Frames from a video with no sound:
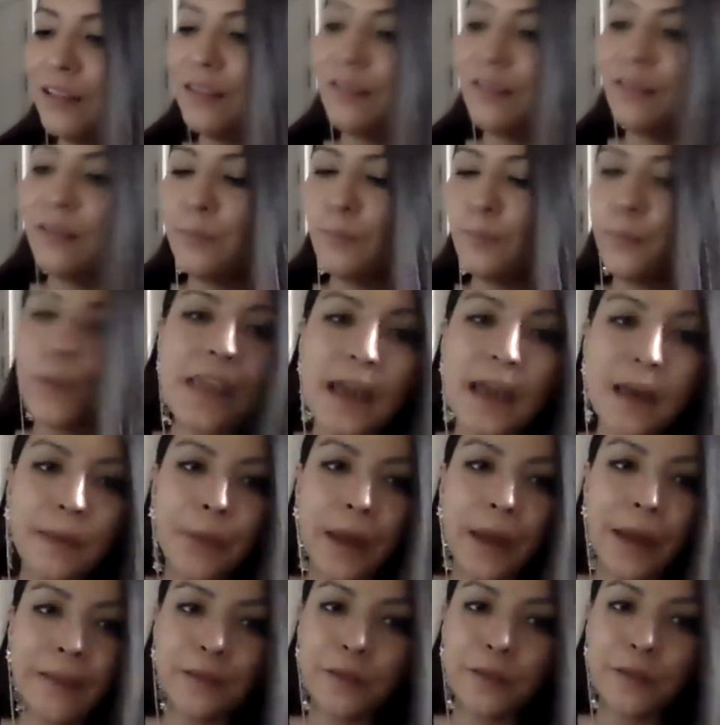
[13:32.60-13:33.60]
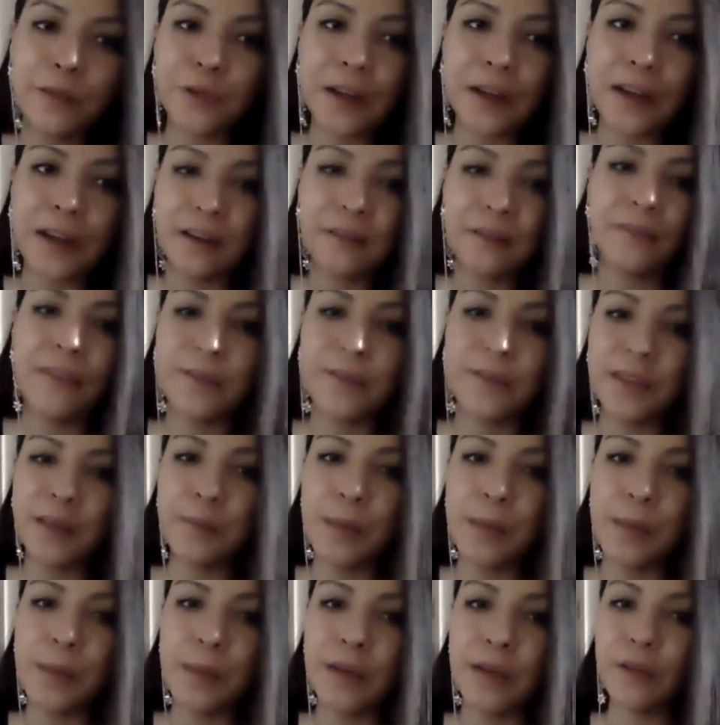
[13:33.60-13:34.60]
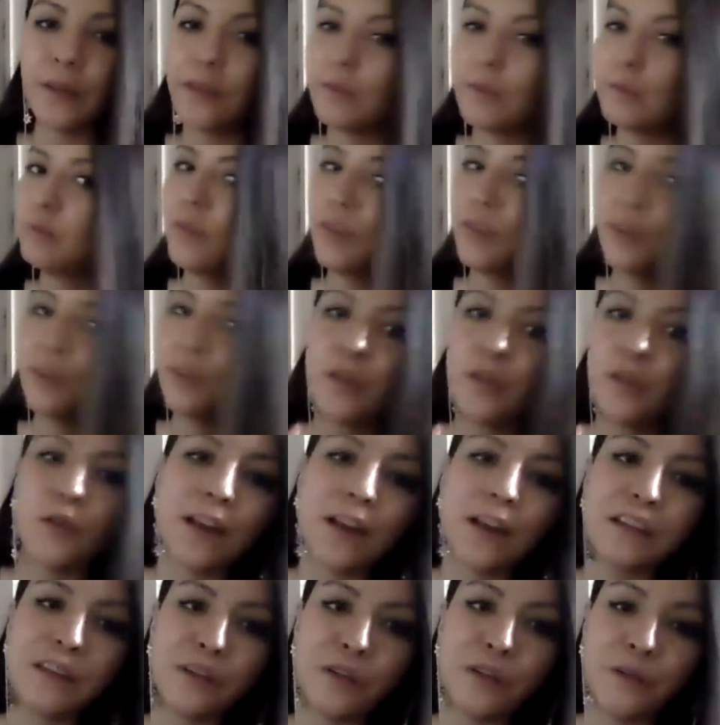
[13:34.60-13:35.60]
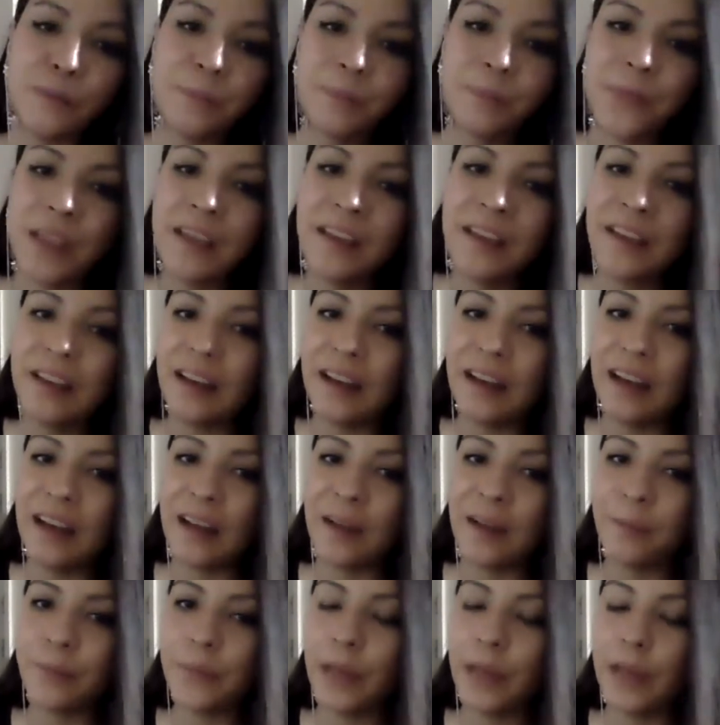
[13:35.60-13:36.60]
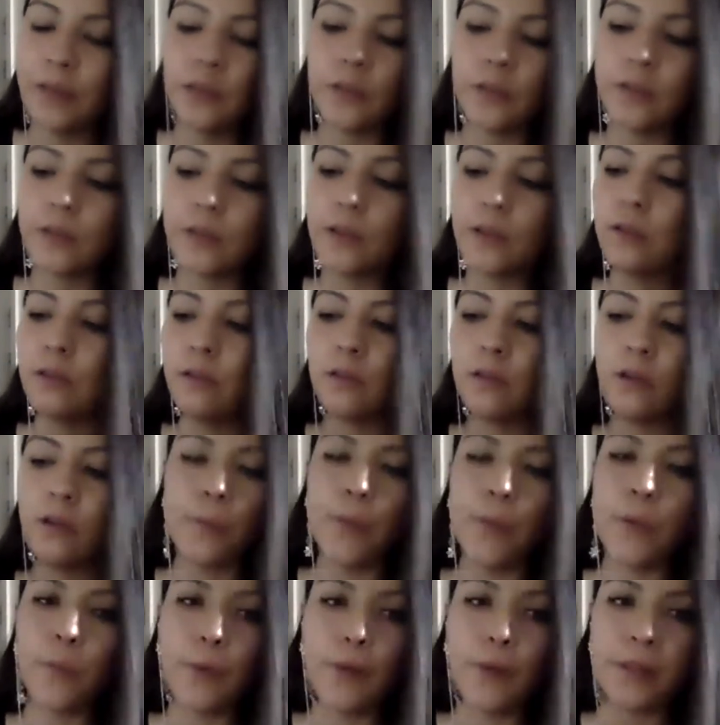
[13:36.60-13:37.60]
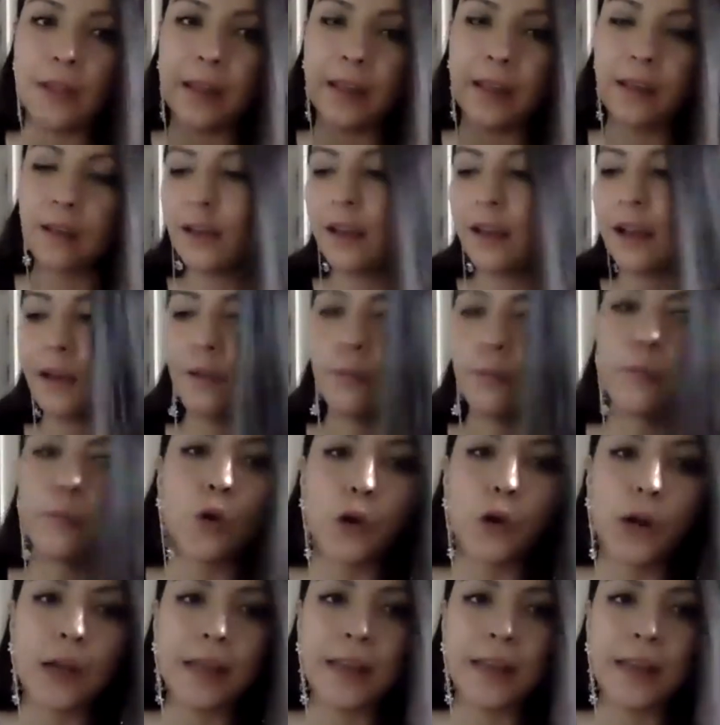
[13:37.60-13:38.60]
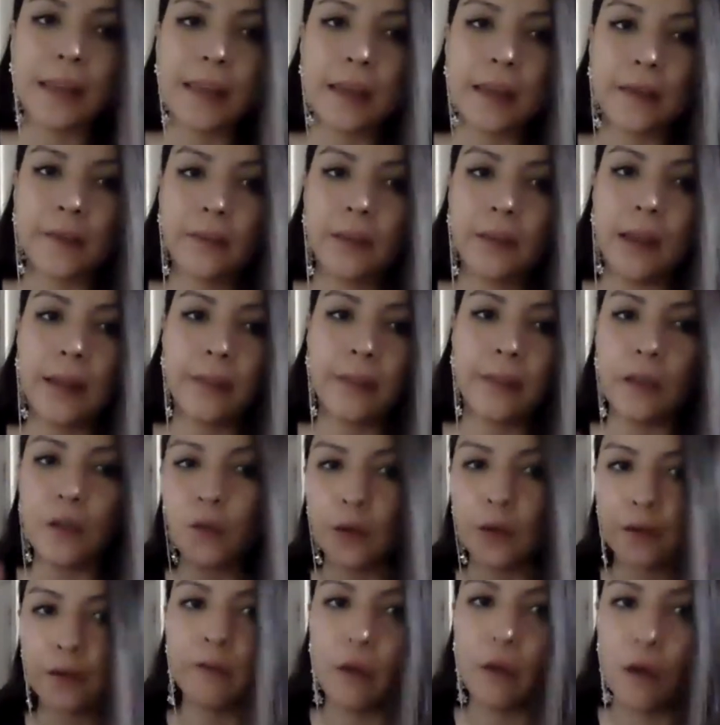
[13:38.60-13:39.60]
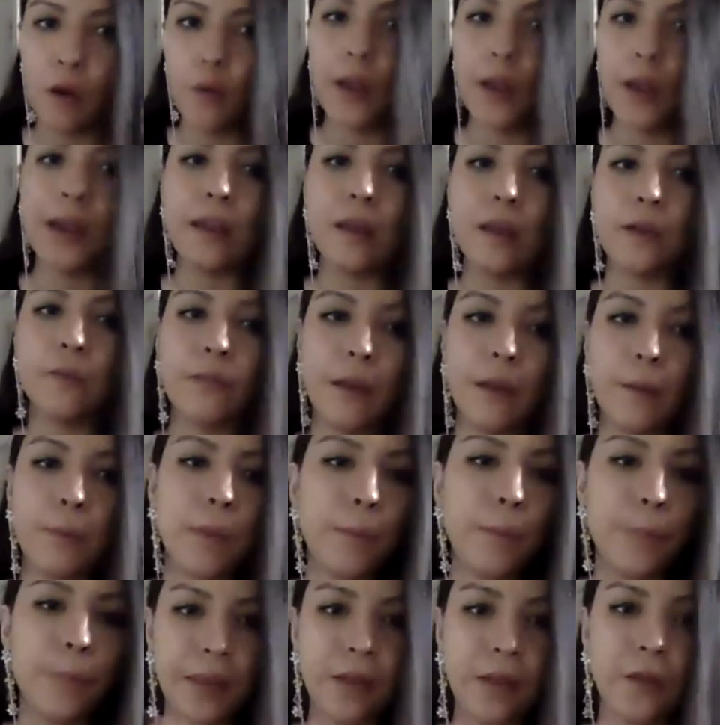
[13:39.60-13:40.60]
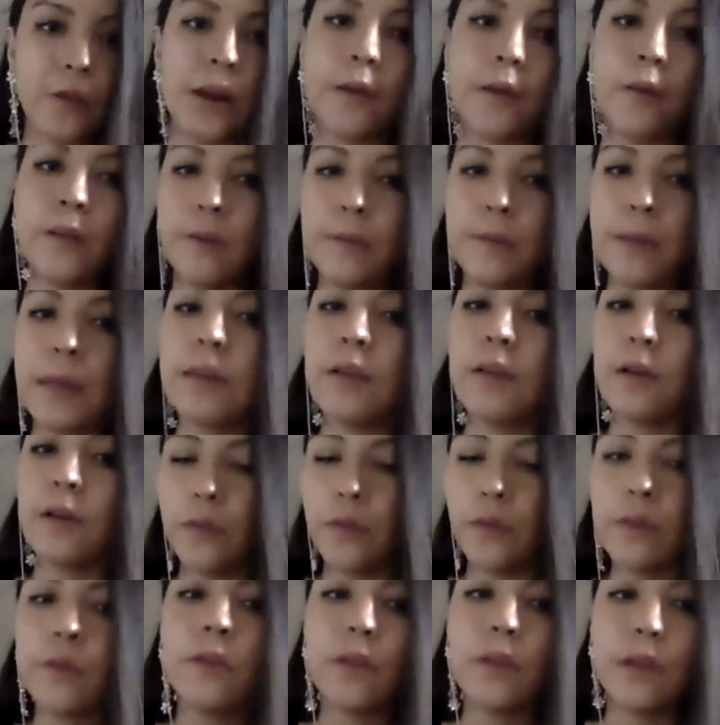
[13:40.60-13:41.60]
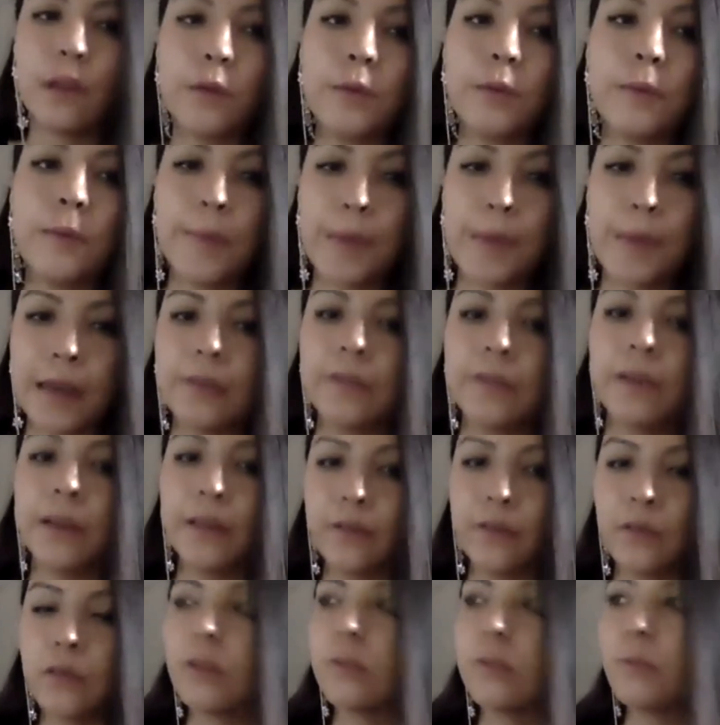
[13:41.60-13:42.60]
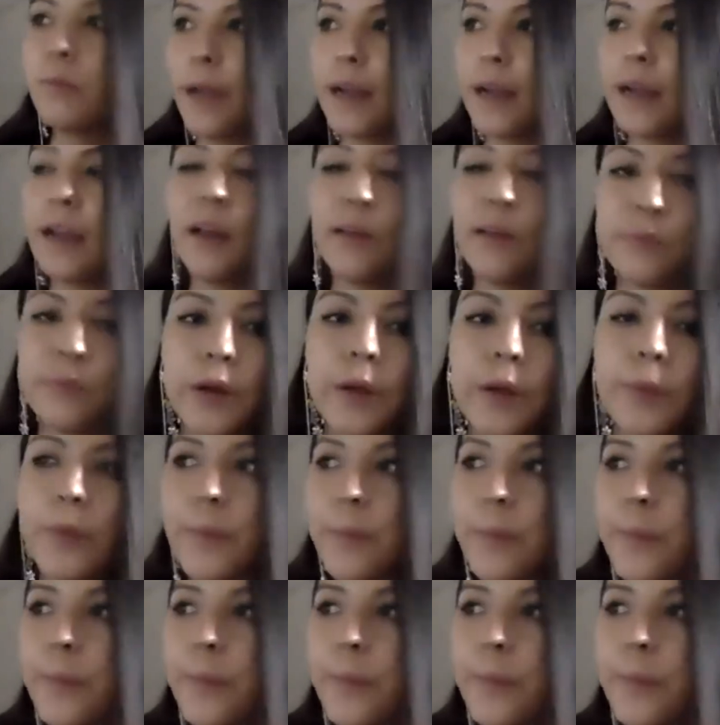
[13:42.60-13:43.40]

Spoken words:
PM has to write it in 15 minutes, so can you, and just come up with like kind of broad ideas, and then you can follow any of them depending on how the debate goes. So that would be my advice for back half prep.